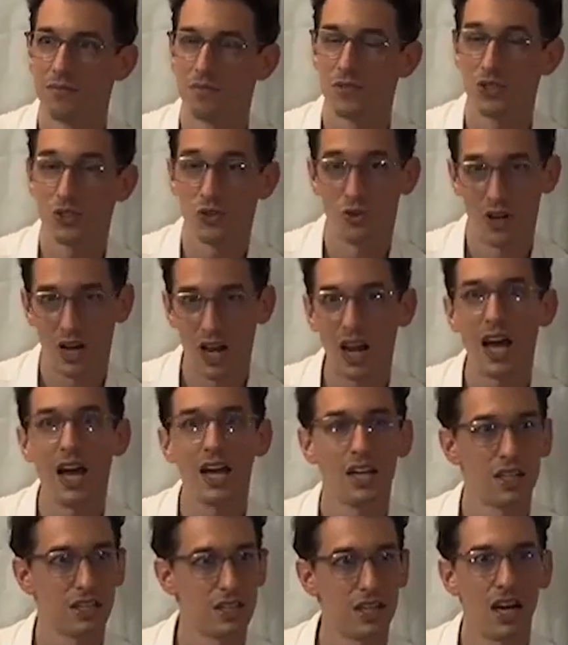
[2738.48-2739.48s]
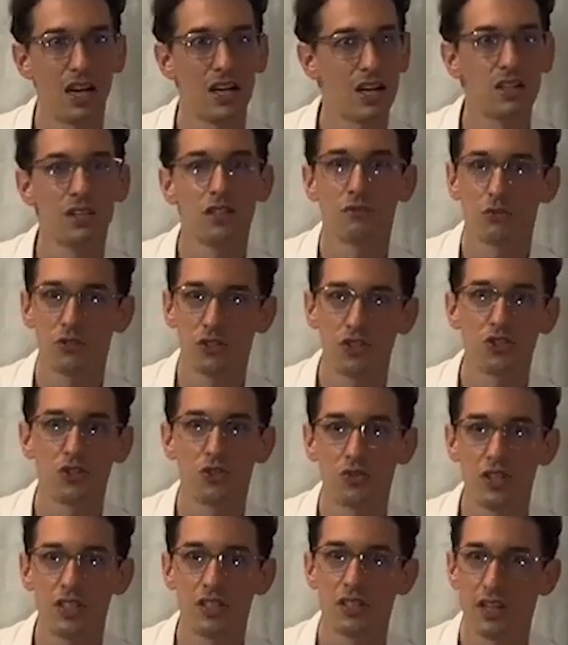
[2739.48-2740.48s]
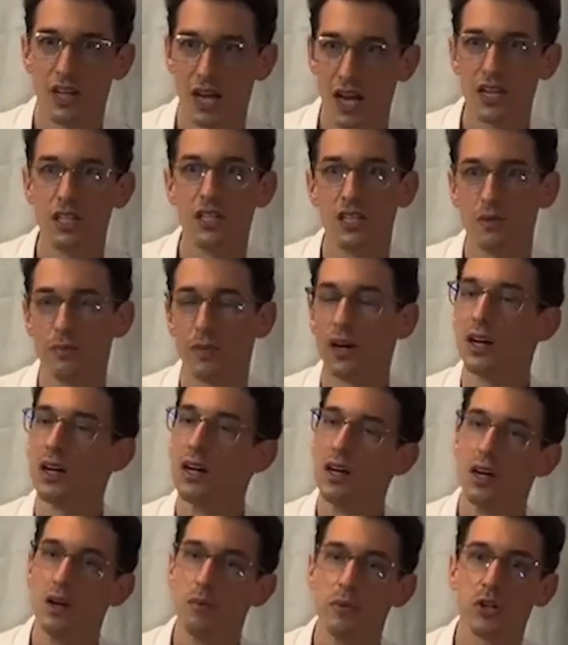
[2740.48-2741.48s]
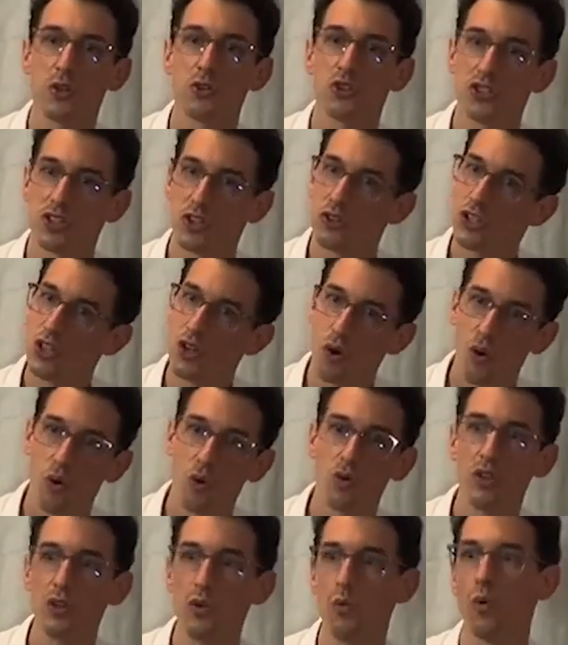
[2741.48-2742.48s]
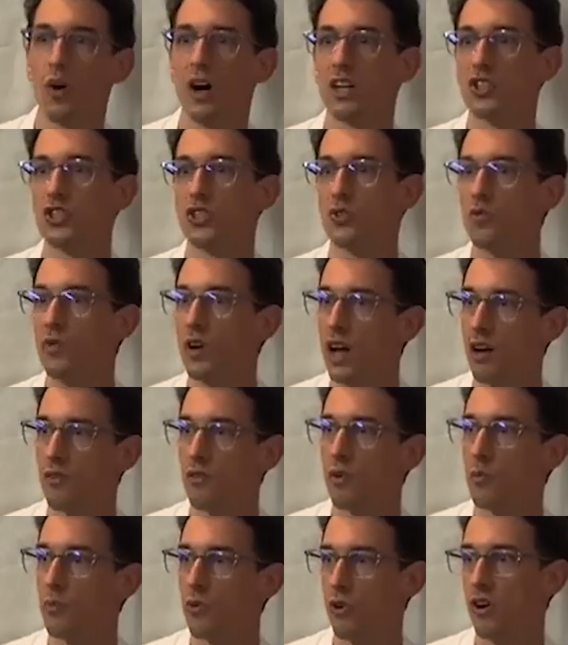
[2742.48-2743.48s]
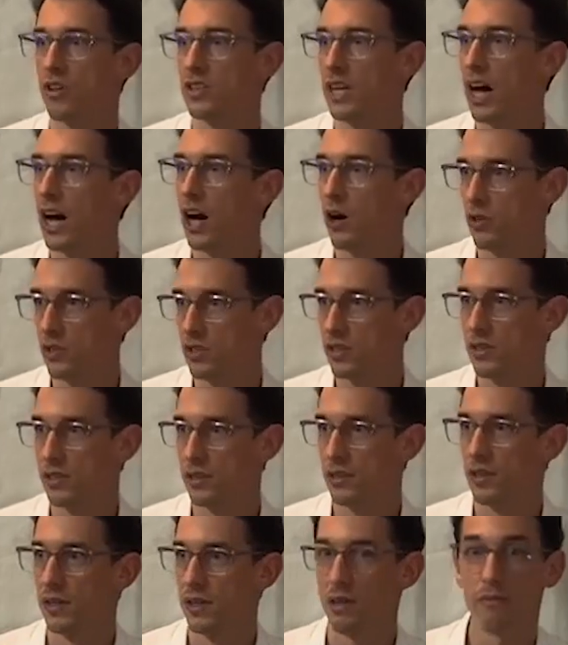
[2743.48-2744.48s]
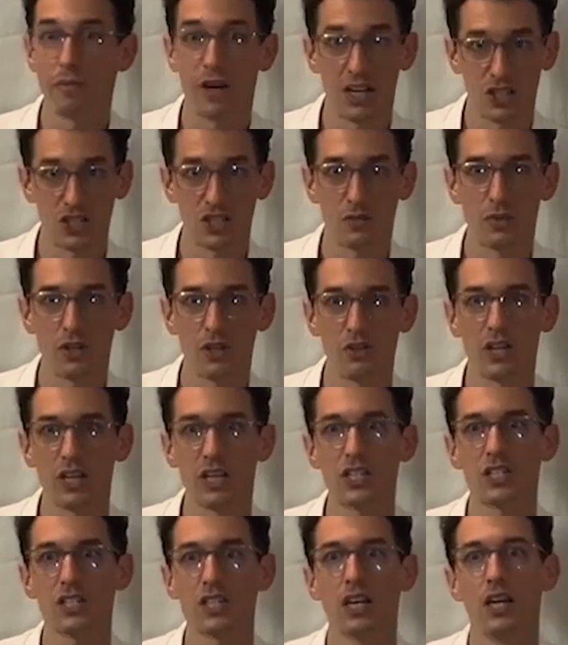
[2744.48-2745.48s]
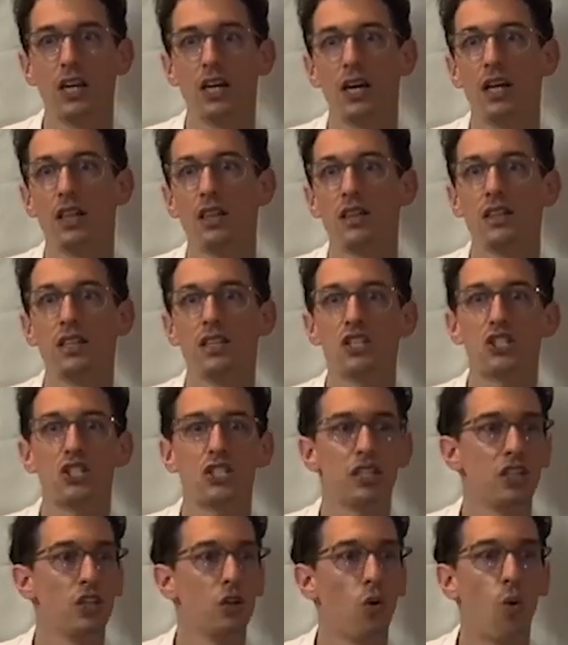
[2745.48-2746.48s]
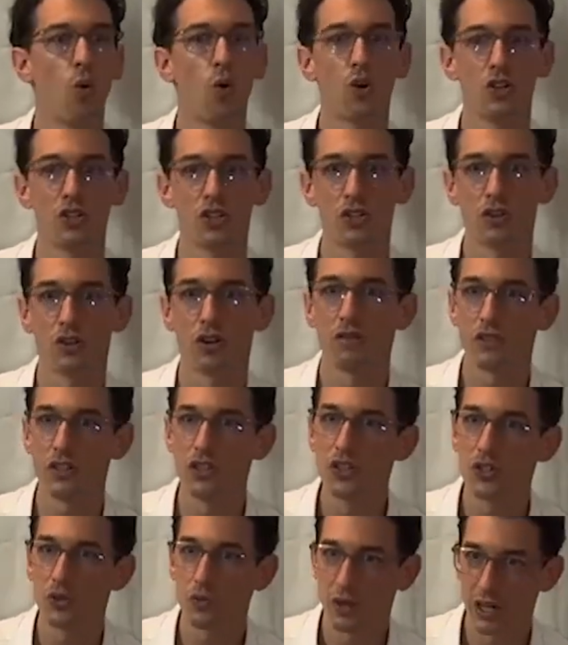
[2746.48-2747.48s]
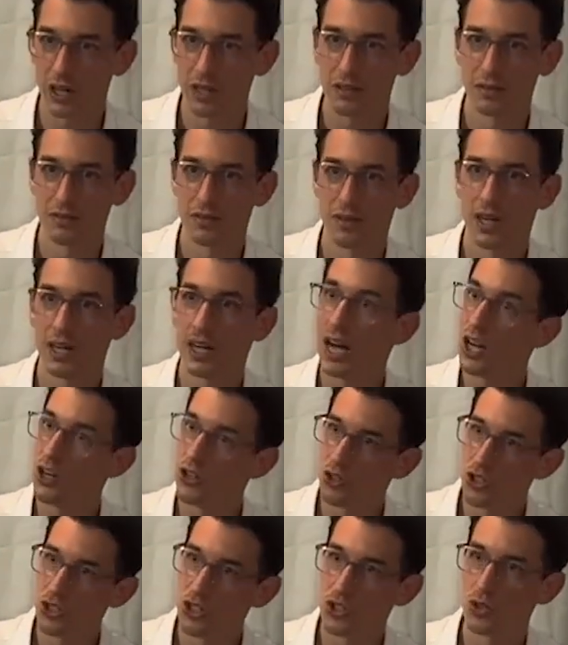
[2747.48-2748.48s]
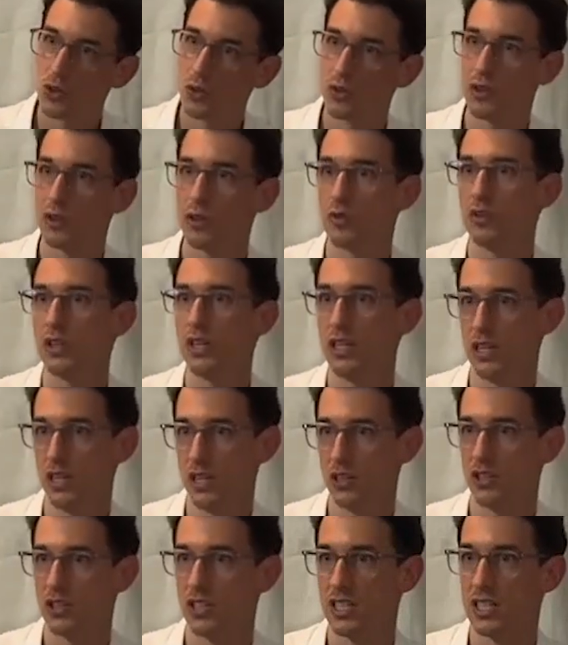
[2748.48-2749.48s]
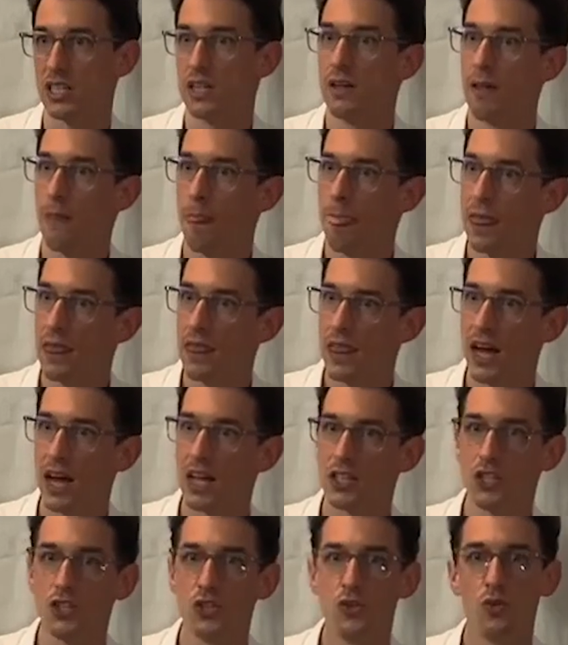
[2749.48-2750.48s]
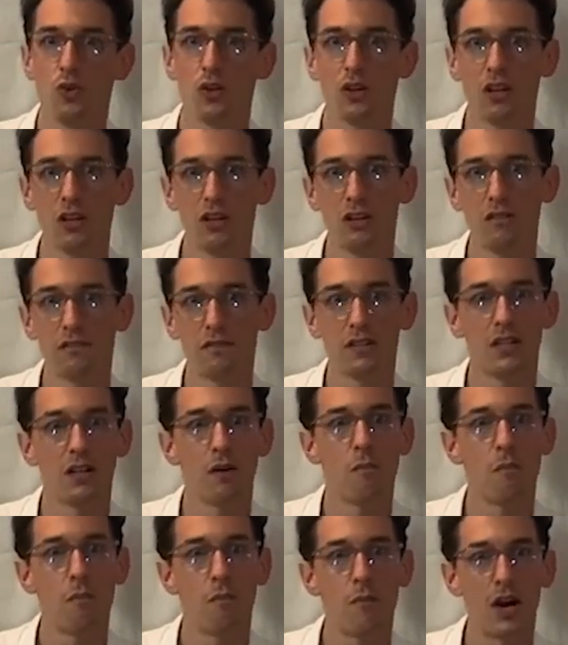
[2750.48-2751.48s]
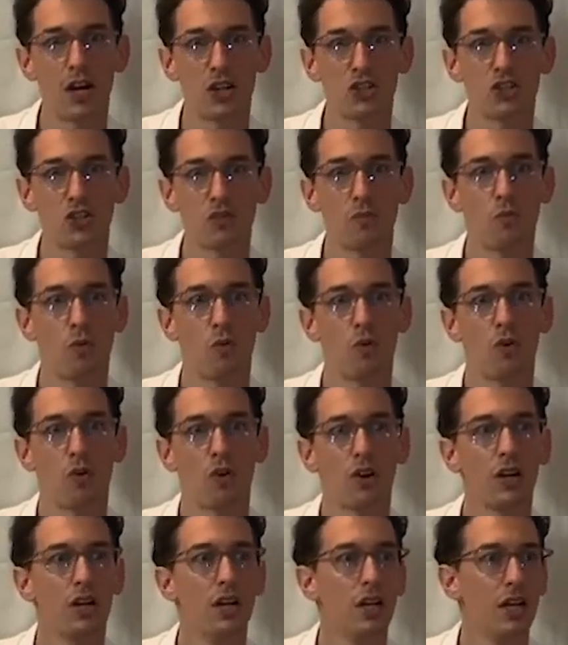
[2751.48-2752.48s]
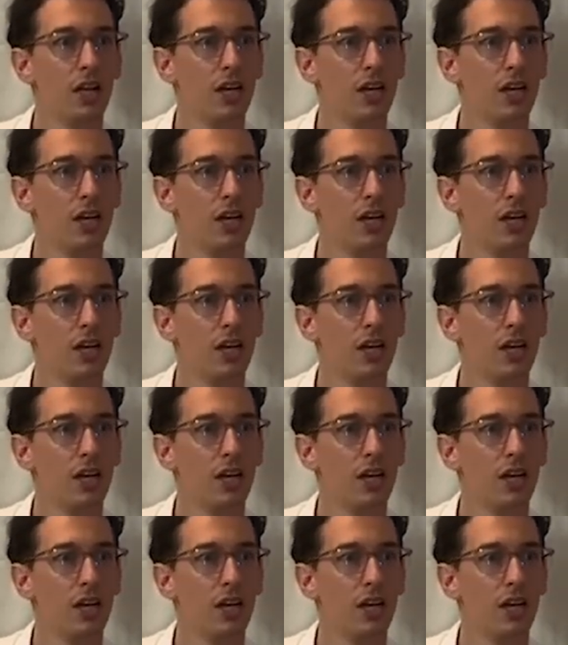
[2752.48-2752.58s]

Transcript: So I like Dayananda for this reason and Nima, because they're the only ones who ever brought out, in my experience, this order of Ishvara. And I understood through the years that you live in a much more